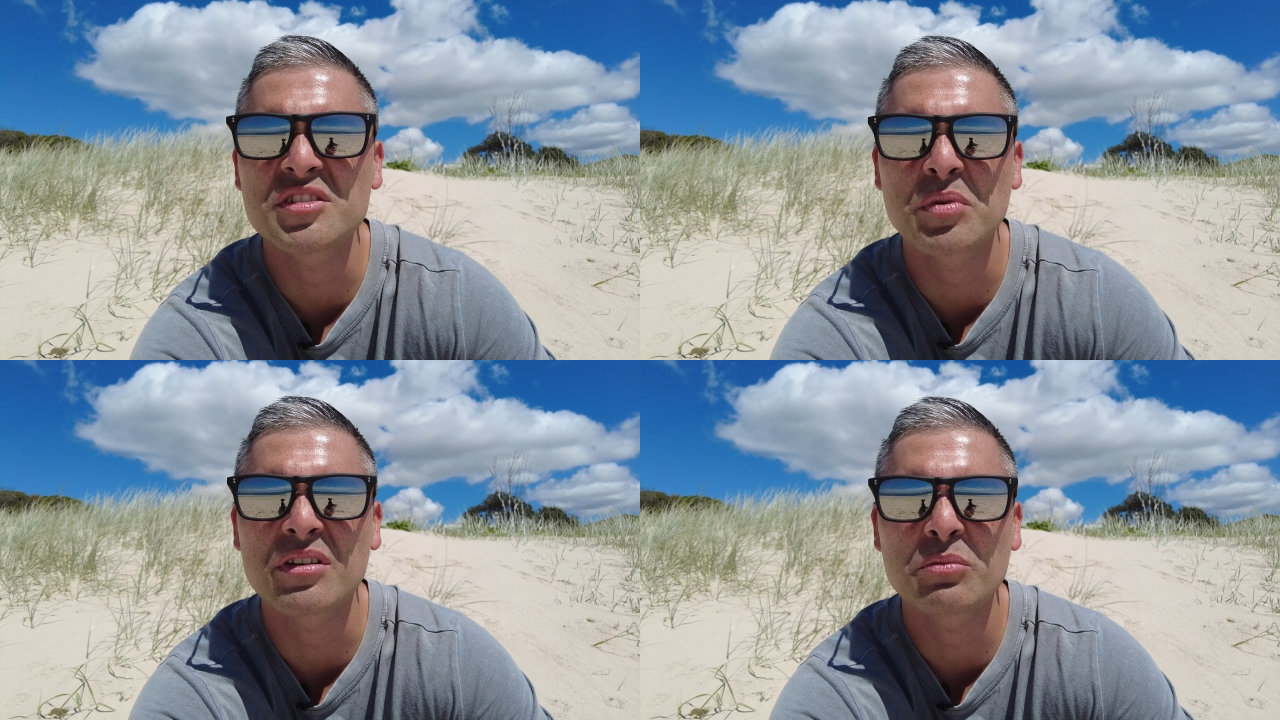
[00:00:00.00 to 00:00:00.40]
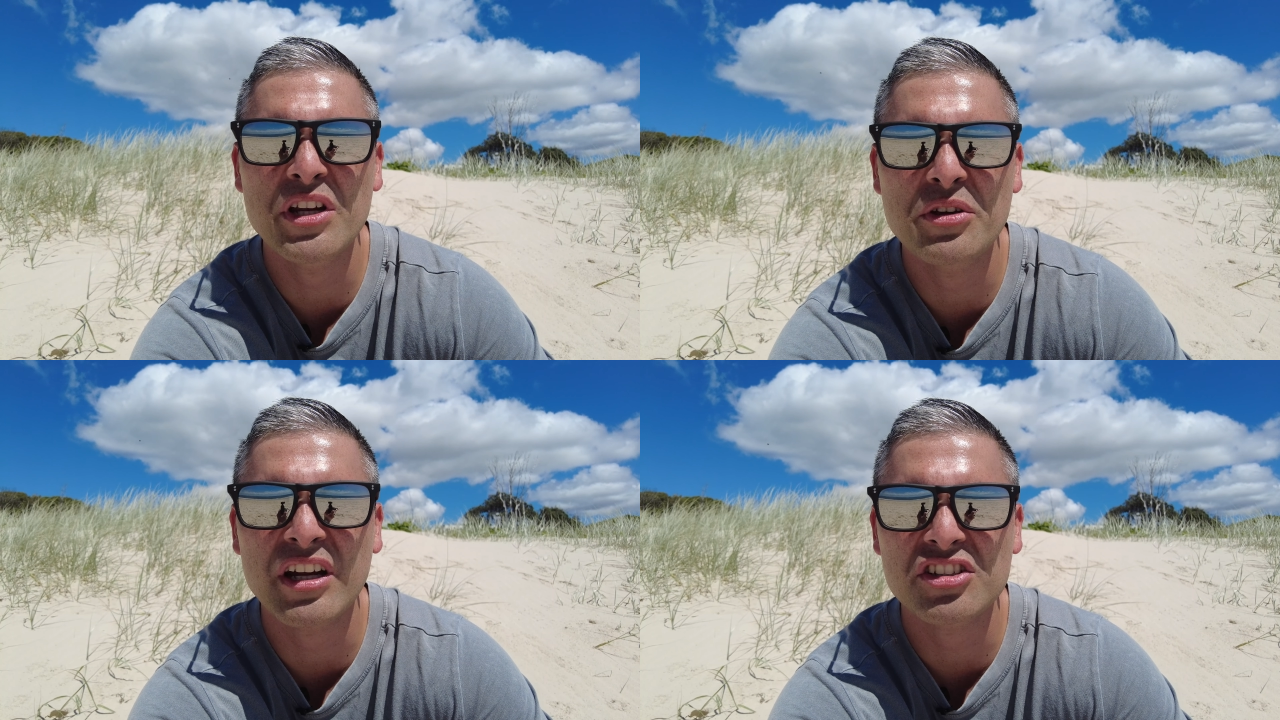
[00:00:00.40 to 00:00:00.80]
but
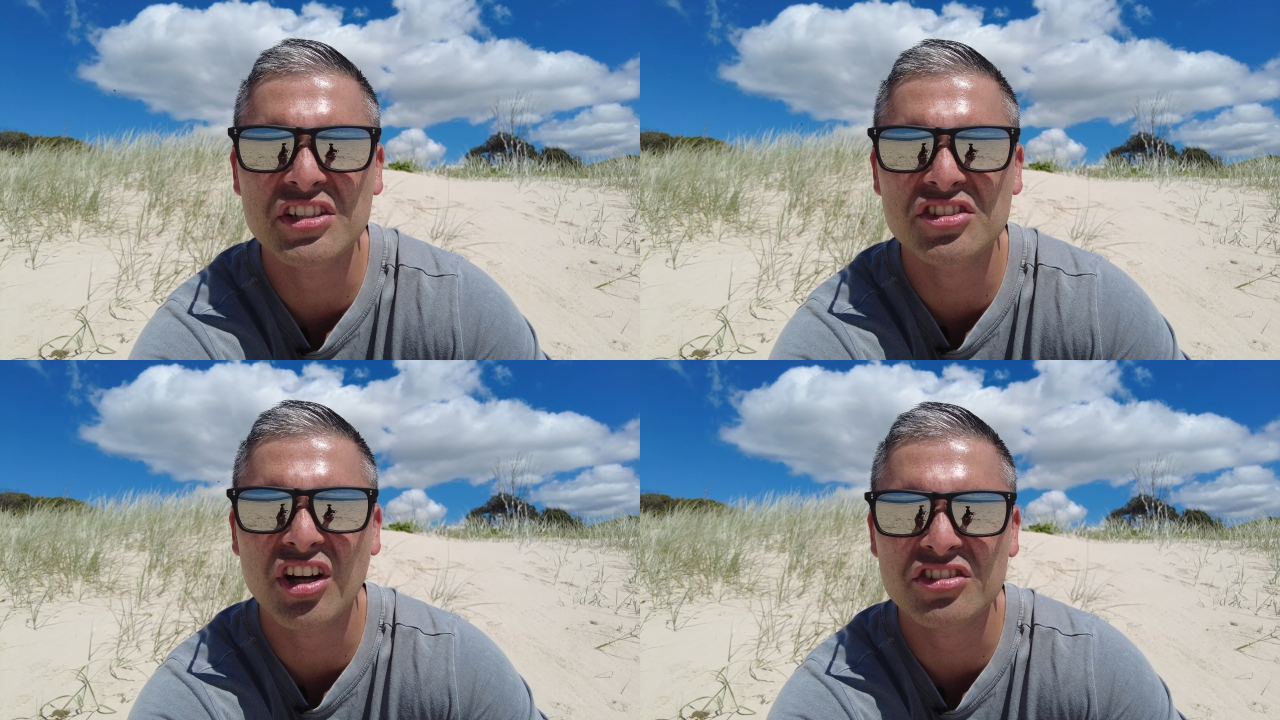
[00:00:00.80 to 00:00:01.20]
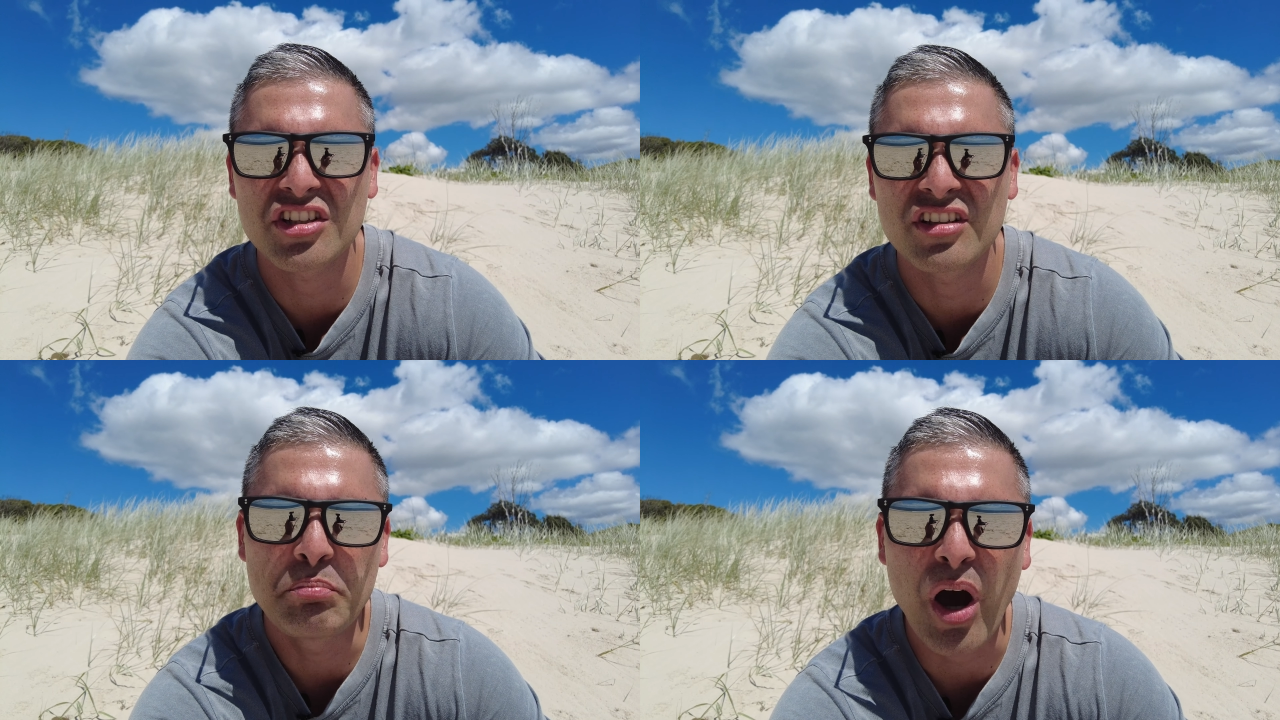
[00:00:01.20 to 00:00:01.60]
when you actually start
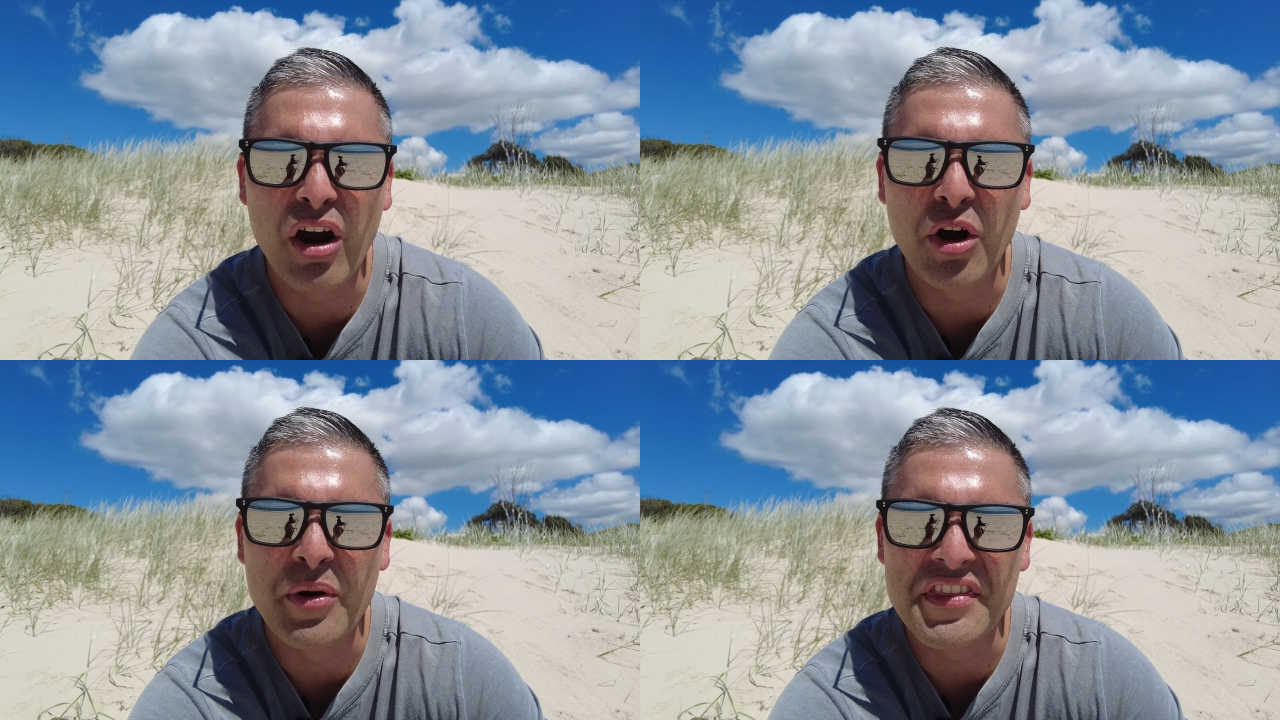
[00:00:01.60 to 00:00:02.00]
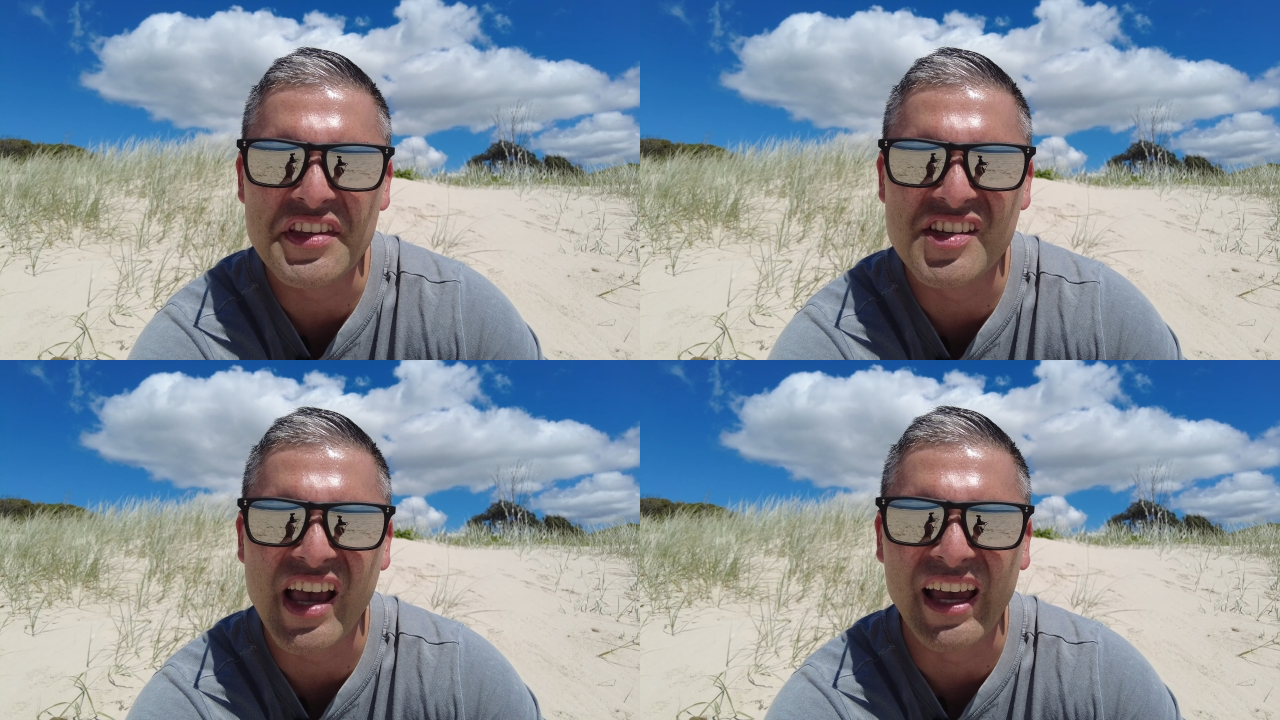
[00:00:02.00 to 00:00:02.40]
to burrow in the
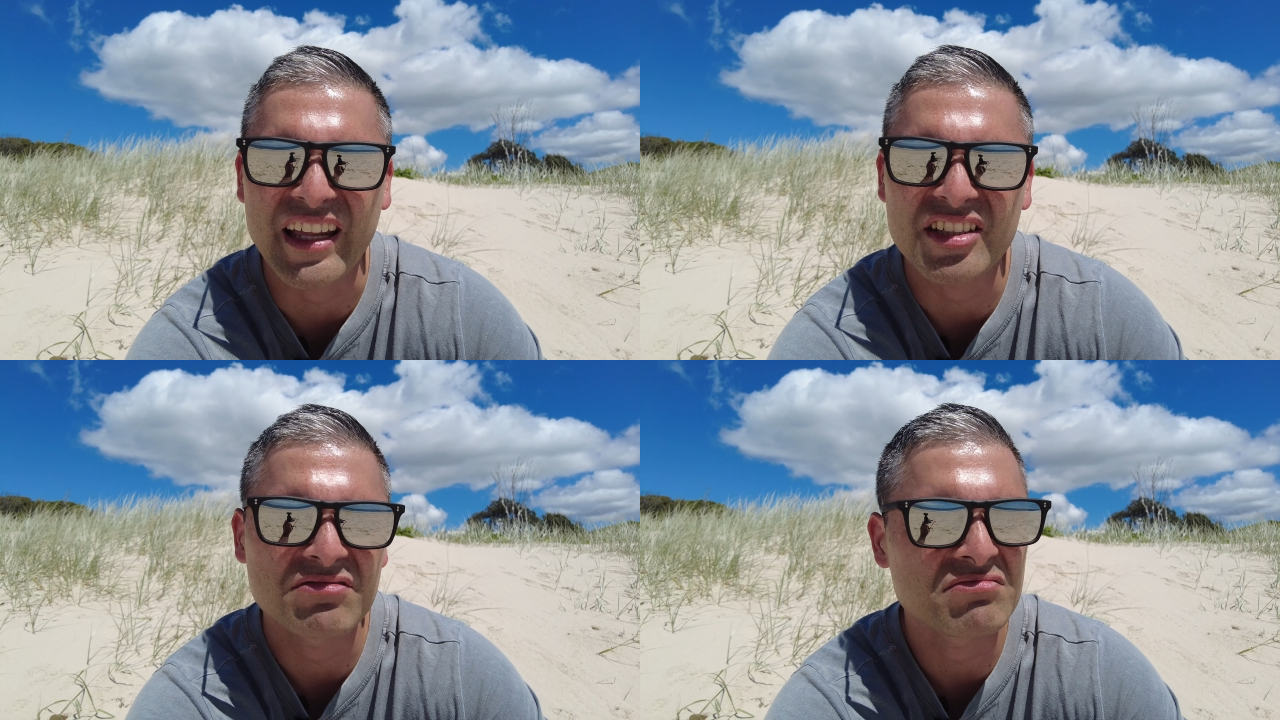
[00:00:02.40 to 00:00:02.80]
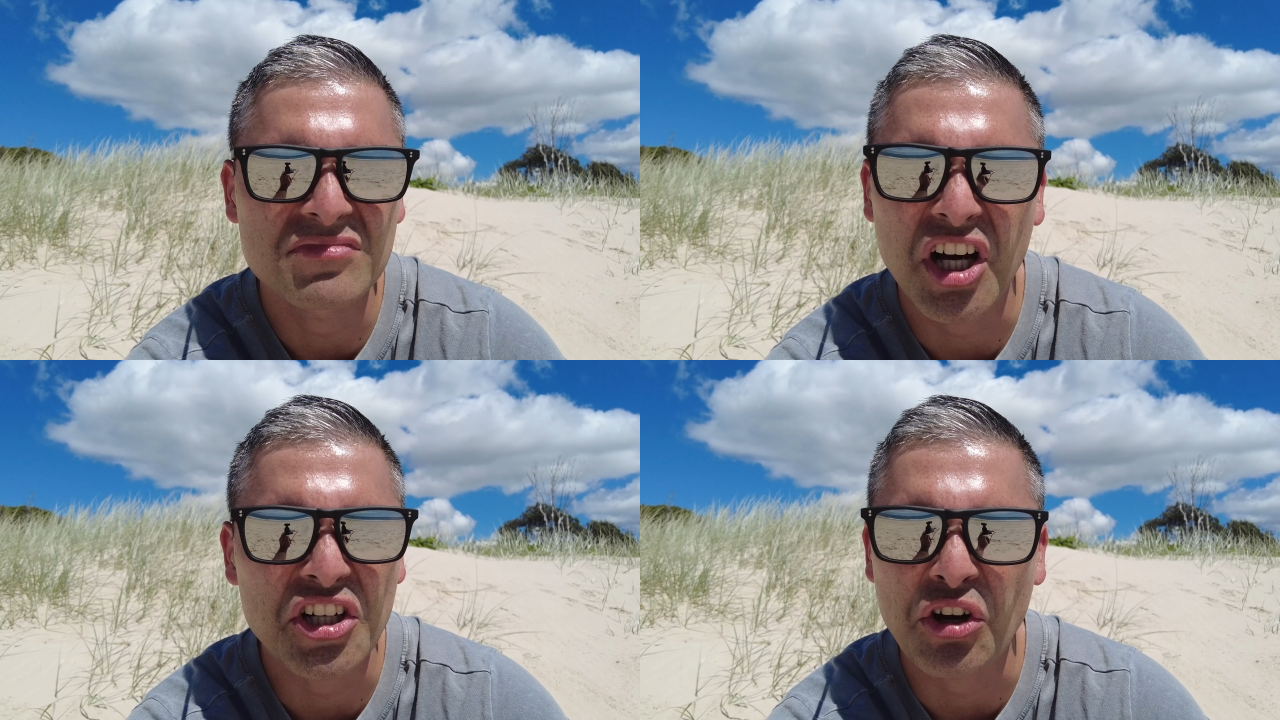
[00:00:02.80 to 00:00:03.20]
sand,
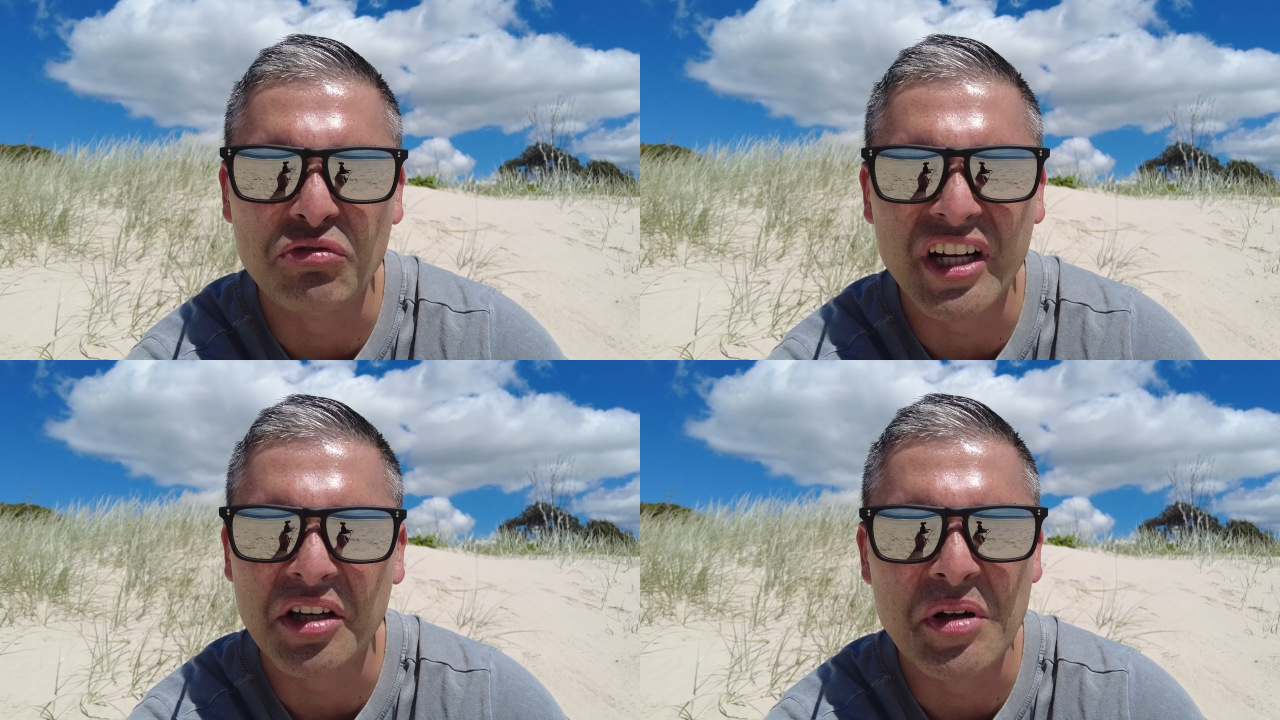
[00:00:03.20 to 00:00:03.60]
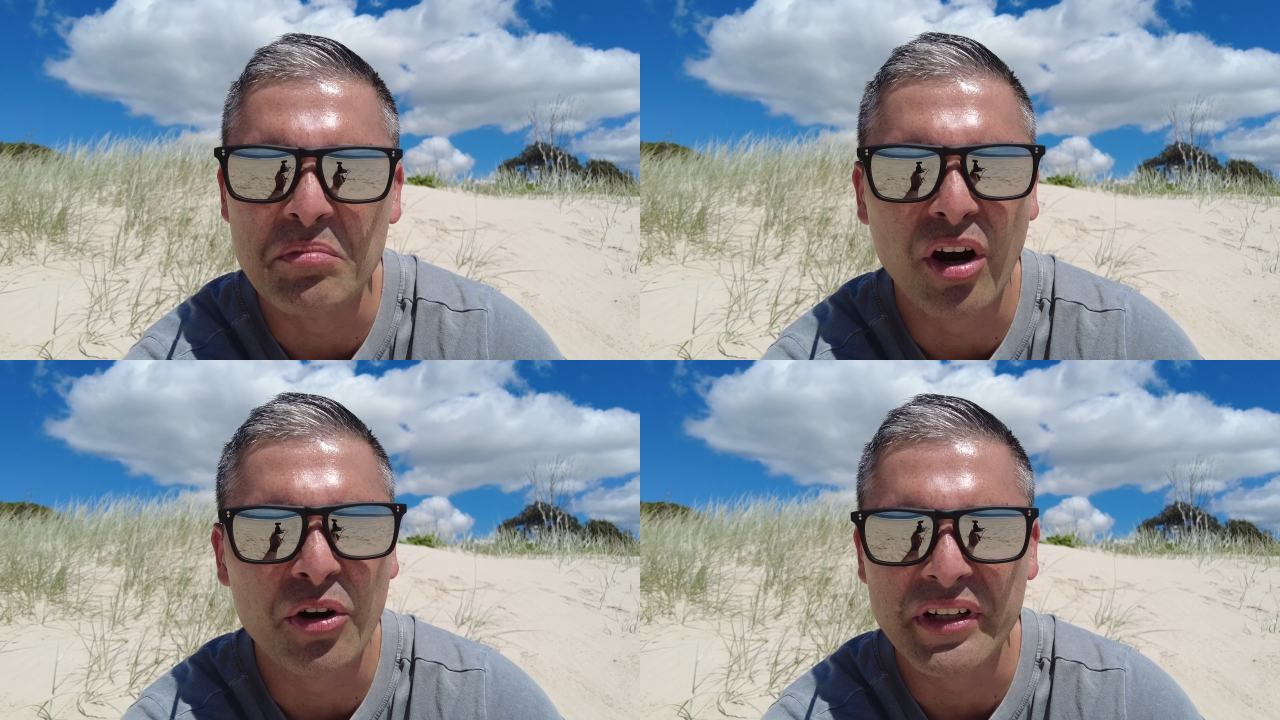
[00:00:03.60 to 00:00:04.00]
I don't recommend
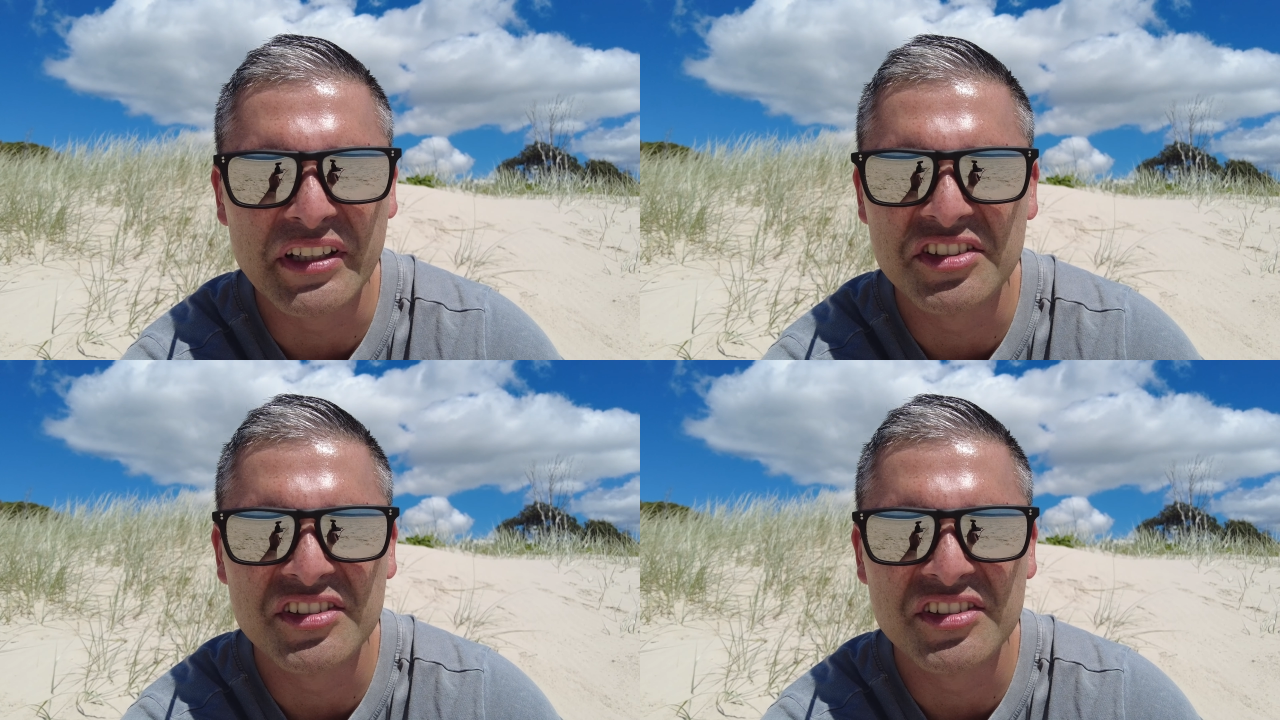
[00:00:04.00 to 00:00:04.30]
burrowing in the